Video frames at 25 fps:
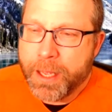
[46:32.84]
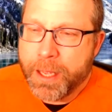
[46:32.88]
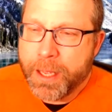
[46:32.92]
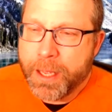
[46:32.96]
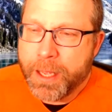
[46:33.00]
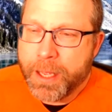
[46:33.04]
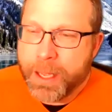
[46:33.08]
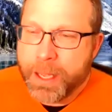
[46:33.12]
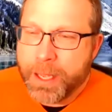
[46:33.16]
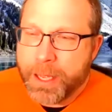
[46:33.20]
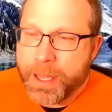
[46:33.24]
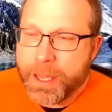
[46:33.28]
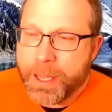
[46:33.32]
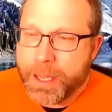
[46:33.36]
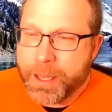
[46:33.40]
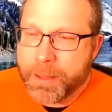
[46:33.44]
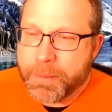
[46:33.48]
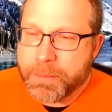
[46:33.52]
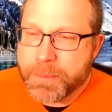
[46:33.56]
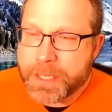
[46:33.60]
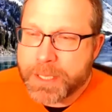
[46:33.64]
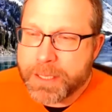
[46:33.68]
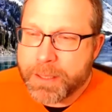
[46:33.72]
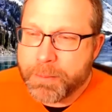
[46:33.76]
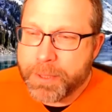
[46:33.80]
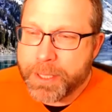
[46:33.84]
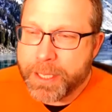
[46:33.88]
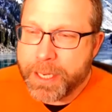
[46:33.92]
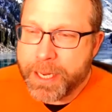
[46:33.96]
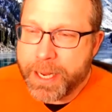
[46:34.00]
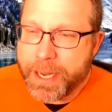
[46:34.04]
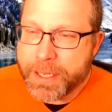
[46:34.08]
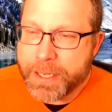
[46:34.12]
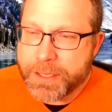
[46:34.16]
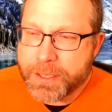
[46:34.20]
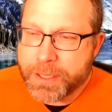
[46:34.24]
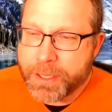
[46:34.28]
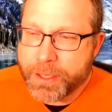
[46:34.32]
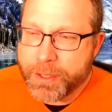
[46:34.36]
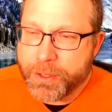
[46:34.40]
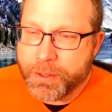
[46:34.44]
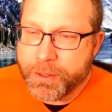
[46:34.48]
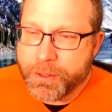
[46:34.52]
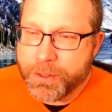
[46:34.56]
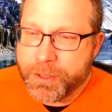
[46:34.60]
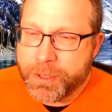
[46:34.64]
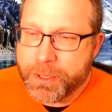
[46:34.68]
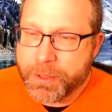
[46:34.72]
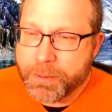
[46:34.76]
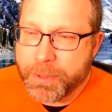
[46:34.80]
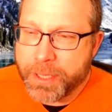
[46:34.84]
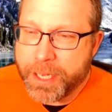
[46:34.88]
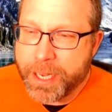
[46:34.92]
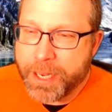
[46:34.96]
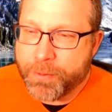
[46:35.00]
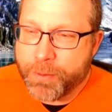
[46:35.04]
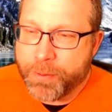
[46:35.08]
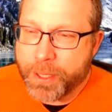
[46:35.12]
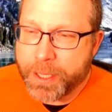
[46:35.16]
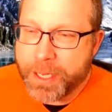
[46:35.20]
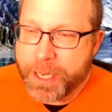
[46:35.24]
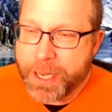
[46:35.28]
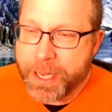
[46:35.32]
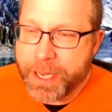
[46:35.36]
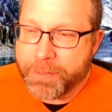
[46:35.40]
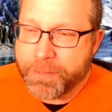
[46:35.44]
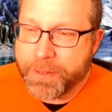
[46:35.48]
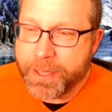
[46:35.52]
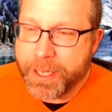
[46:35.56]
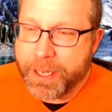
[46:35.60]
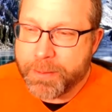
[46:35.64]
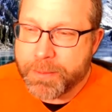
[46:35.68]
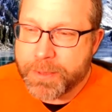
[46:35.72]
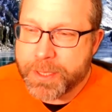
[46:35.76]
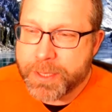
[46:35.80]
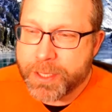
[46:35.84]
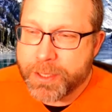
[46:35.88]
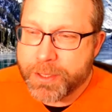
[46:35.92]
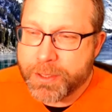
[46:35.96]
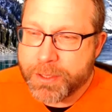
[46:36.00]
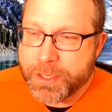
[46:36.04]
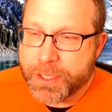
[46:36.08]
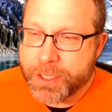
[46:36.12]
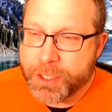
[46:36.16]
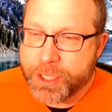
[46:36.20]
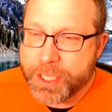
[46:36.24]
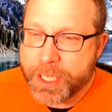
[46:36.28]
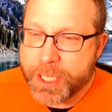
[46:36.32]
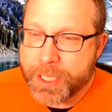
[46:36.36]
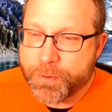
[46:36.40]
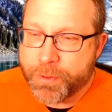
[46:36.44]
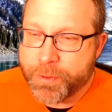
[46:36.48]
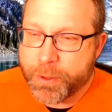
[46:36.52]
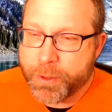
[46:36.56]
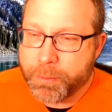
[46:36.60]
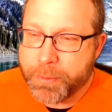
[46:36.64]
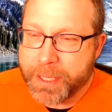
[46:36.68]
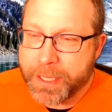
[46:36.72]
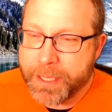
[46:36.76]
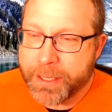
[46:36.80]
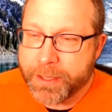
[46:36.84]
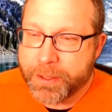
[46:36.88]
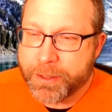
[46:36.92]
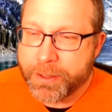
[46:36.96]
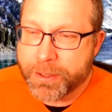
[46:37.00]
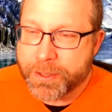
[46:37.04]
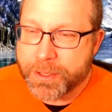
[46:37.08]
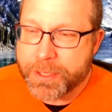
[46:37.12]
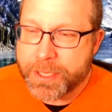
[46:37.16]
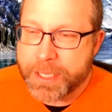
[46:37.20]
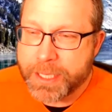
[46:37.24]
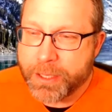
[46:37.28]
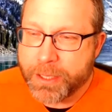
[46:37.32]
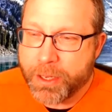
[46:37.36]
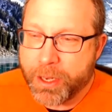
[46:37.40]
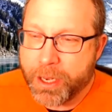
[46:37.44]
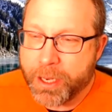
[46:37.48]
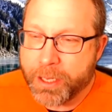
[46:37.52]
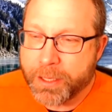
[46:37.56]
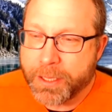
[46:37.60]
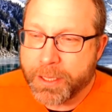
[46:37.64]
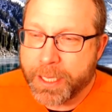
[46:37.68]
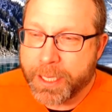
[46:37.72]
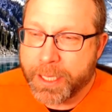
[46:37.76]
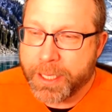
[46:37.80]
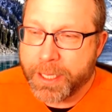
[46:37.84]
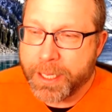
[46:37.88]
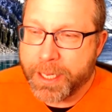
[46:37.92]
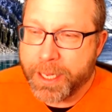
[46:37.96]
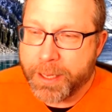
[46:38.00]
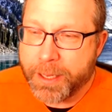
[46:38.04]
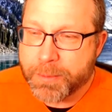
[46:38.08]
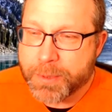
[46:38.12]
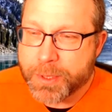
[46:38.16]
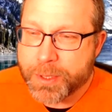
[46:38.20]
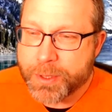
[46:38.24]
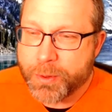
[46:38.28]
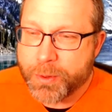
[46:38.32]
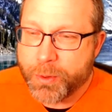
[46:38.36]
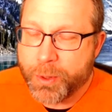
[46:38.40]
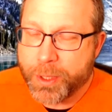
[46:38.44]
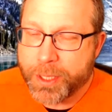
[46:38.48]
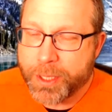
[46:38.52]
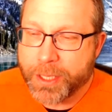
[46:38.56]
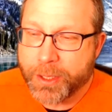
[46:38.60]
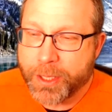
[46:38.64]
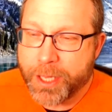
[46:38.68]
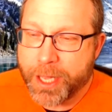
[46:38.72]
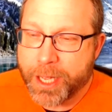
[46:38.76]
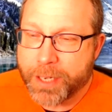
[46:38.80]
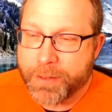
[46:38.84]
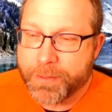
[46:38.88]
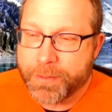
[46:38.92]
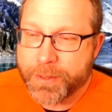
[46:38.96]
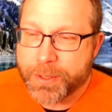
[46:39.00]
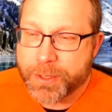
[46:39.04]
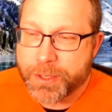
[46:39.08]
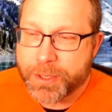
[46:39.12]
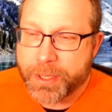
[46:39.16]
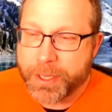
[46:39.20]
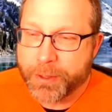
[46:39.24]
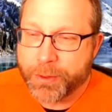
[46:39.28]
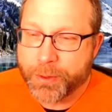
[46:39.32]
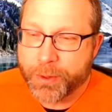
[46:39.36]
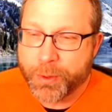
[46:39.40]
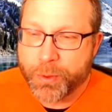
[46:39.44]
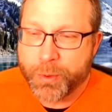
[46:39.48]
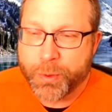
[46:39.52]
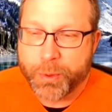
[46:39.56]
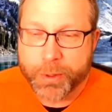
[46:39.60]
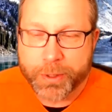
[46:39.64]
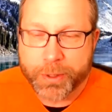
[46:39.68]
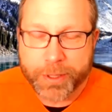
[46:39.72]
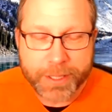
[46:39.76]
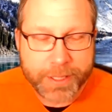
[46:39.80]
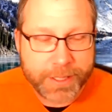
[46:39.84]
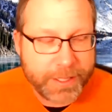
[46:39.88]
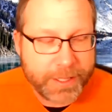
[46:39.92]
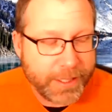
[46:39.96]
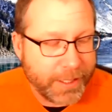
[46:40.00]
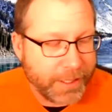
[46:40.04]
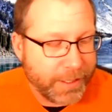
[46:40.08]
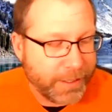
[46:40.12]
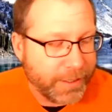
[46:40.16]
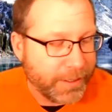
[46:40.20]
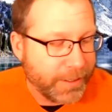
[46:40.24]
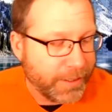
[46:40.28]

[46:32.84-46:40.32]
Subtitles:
Someone asked on YouTube Live, what kind of games can you suggest for beginners in online games while a lot of us are under quarantine?